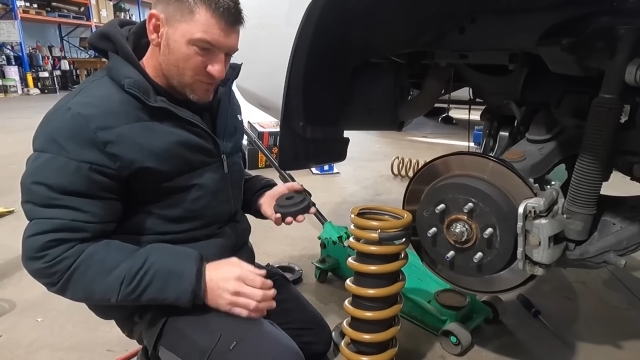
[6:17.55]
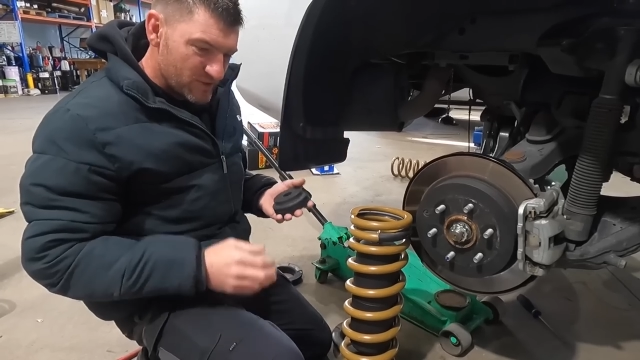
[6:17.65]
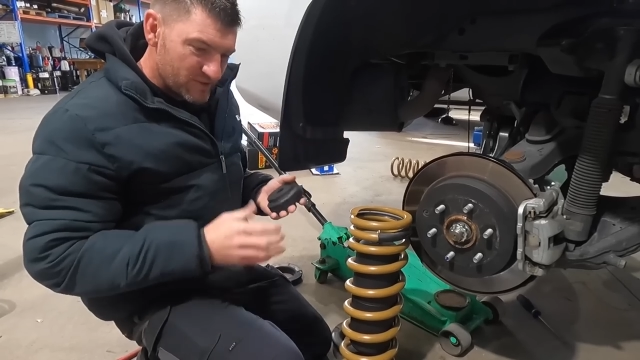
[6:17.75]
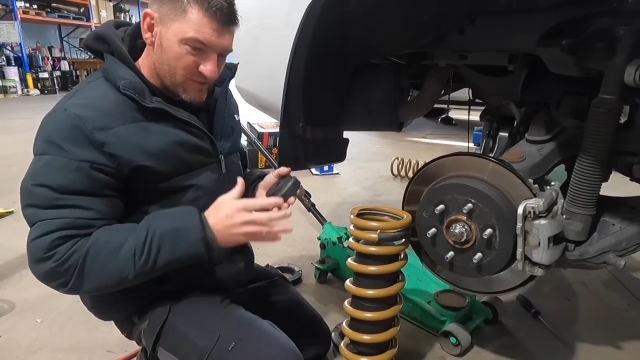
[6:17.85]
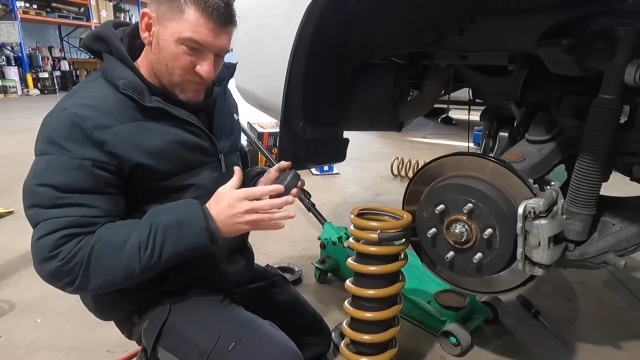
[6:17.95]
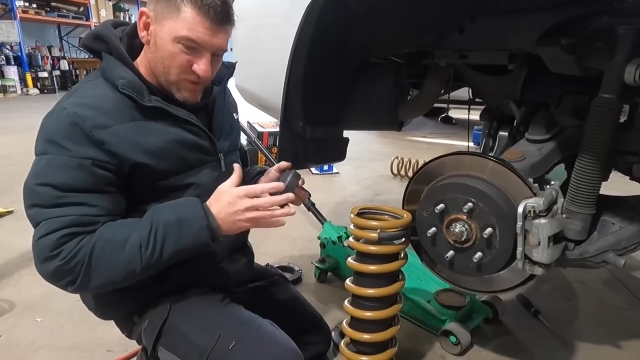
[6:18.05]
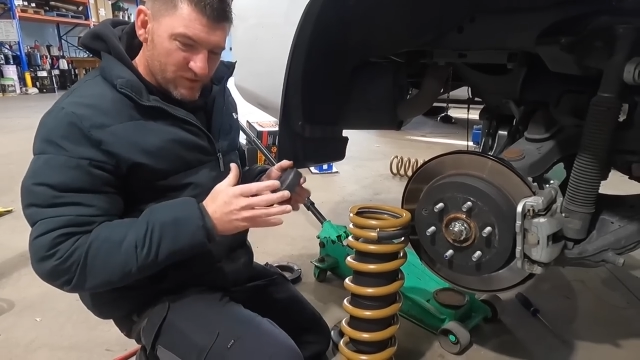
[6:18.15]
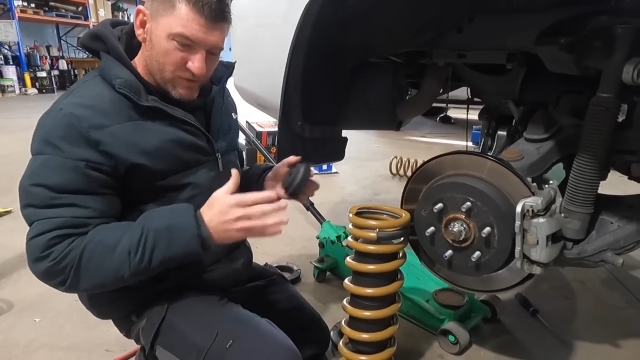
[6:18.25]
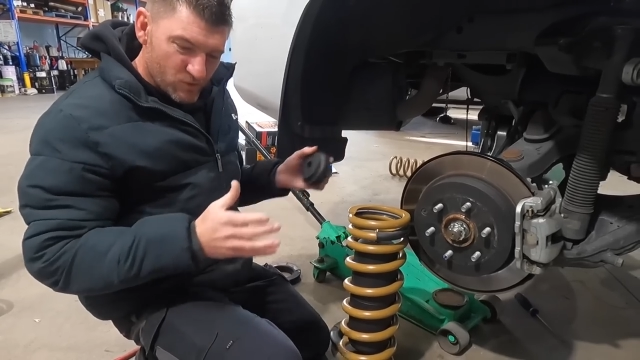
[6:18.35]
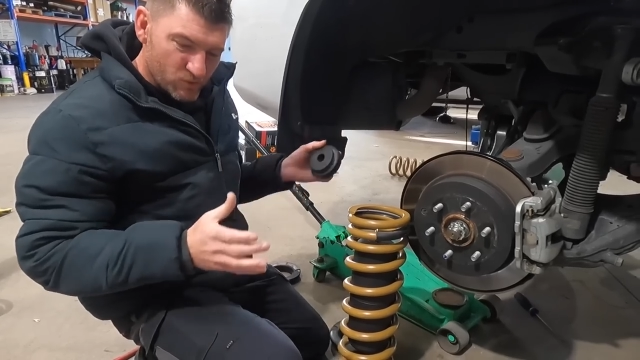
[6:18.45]

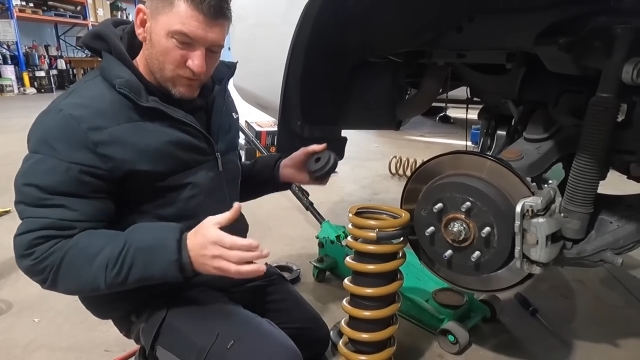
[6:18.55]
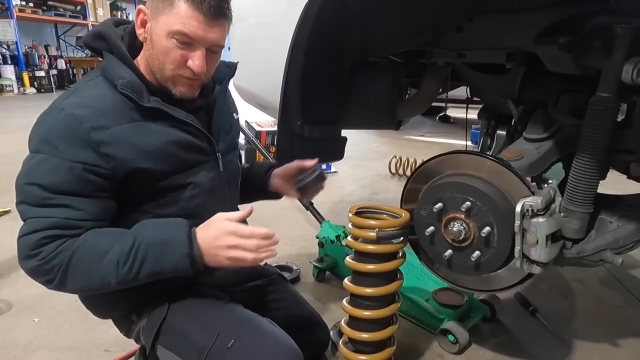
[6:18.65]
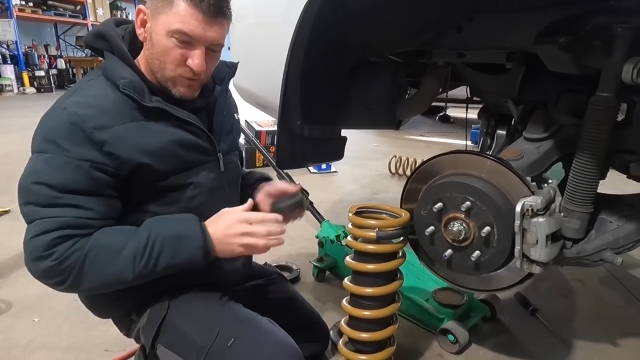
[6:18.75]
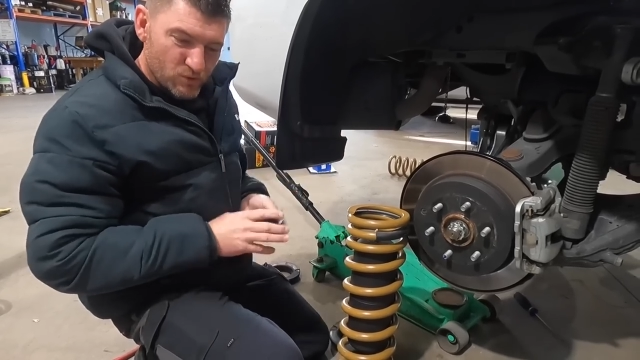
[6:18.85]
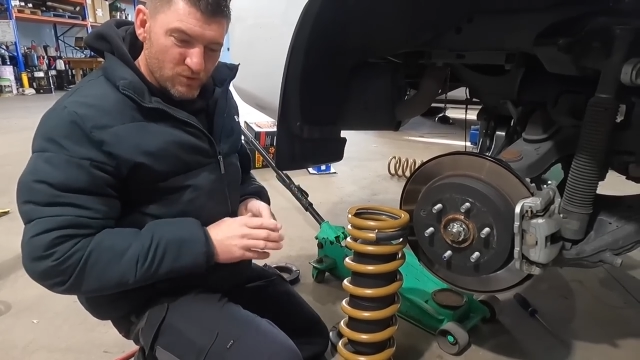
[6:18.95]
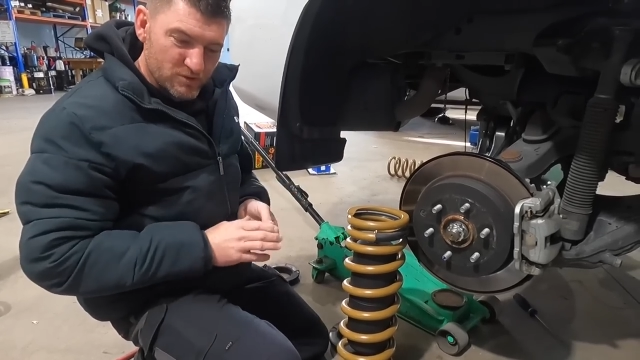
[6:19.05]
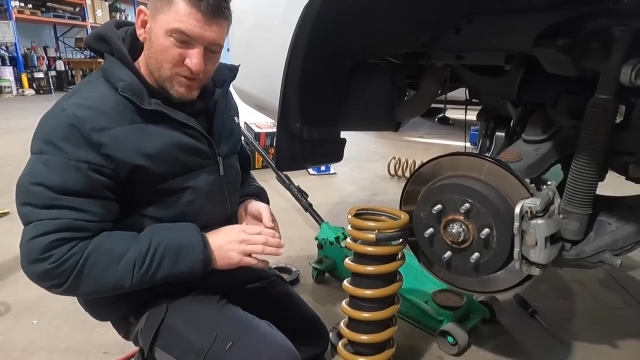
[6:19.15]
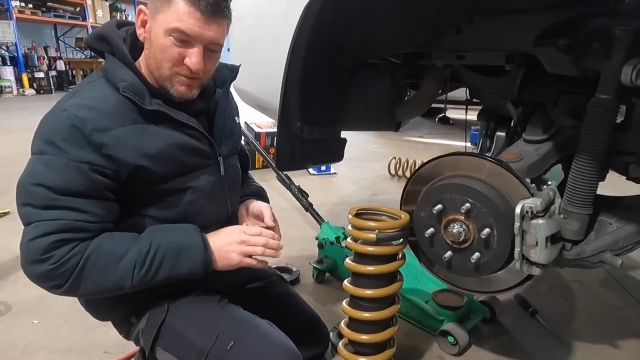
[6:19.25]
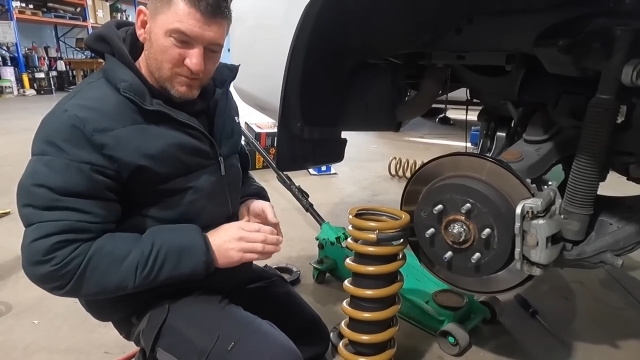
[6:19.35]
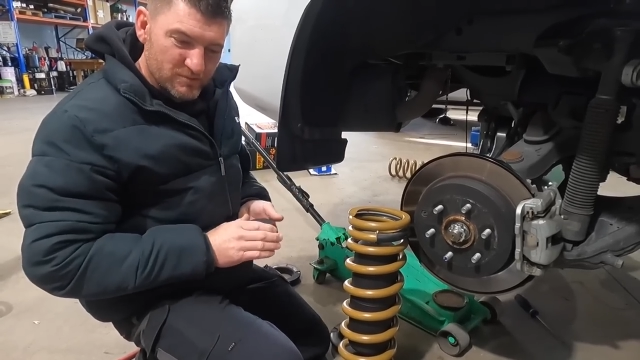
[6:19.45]
with all the
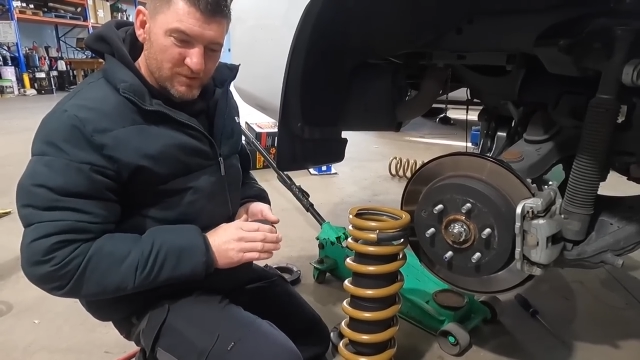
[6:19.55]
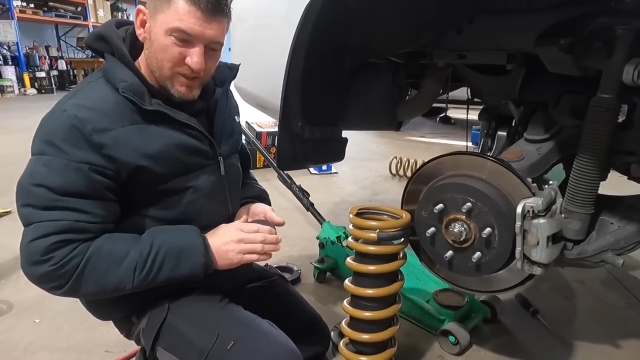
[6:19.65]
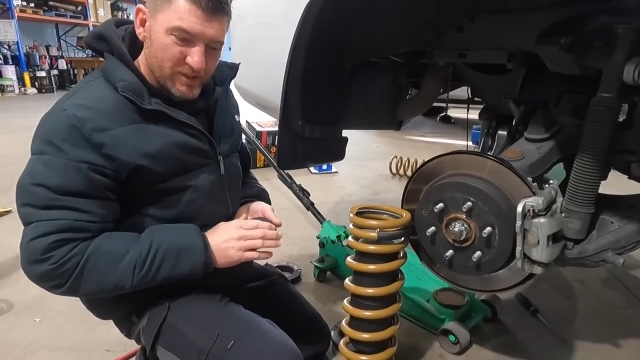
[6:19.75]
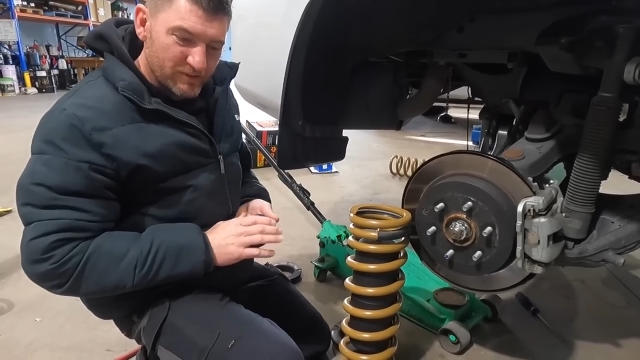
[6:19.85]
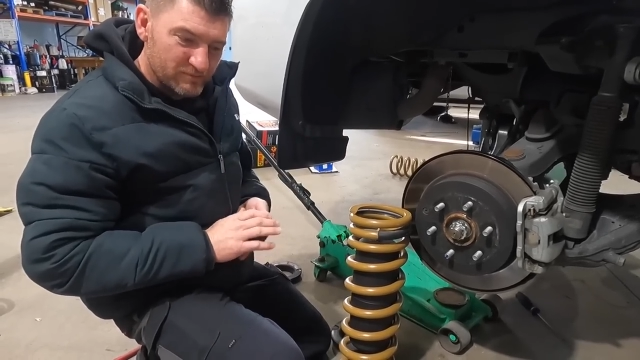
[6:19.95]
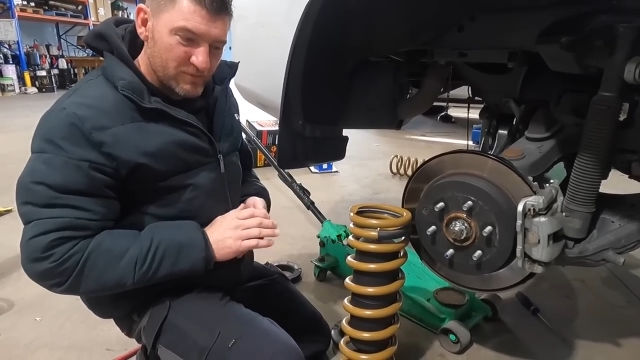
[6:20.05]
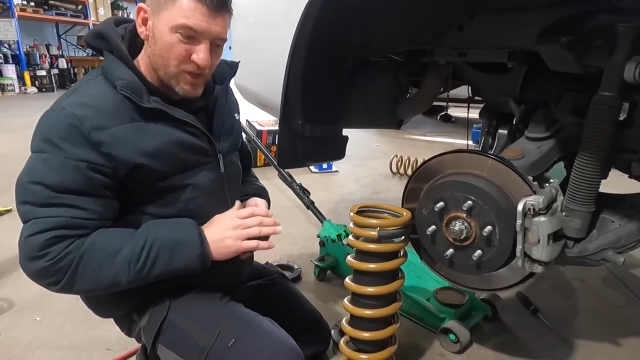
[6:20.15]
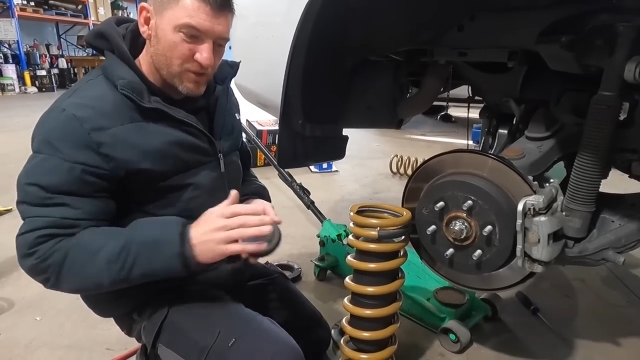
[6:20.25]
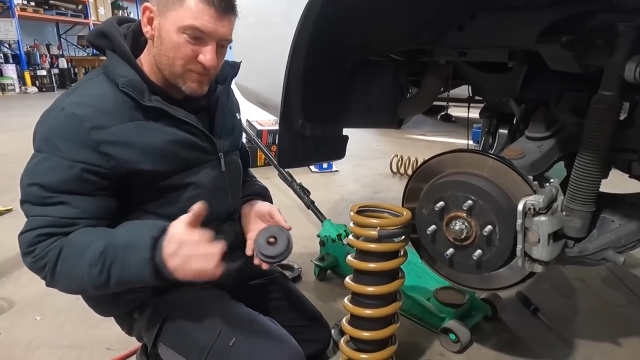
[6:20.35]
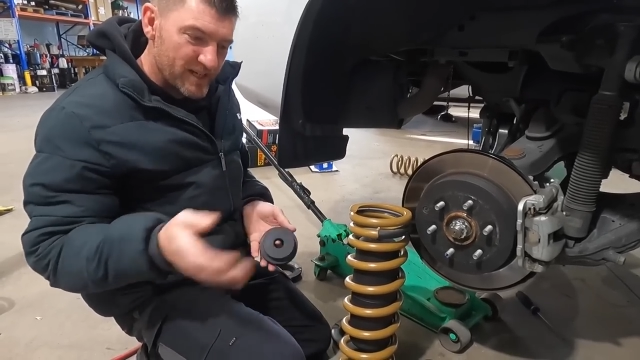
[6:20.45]
floors, you know,
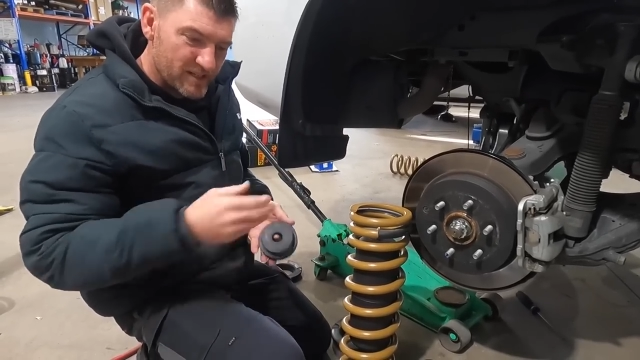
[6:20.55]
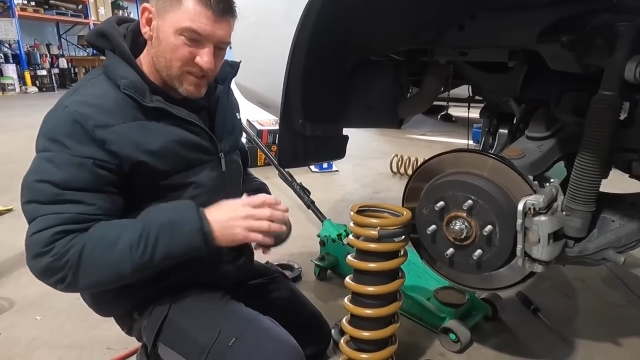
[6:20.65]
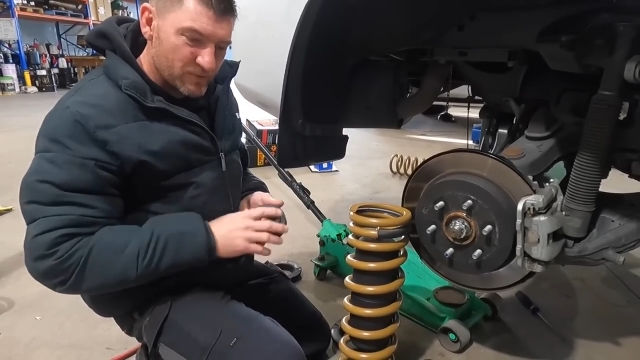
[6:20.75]
combed out.